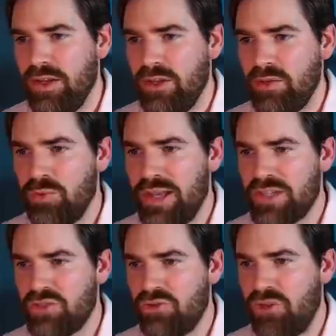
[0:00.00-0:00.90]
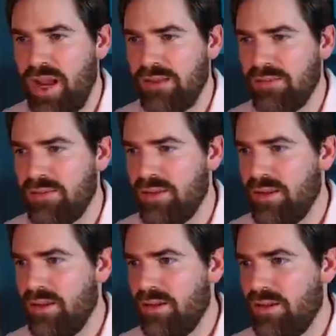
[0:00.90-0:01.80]
To extract
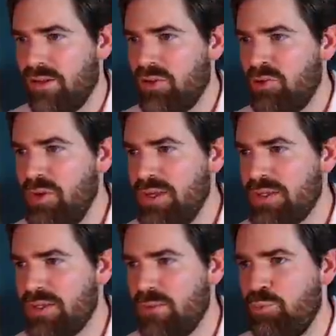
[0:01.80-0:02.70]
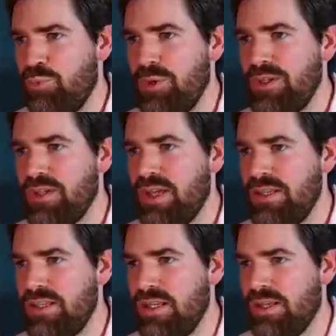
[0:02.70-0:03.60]
the trees pretty
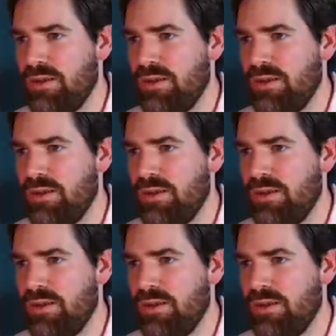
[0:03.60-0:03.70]
nicely,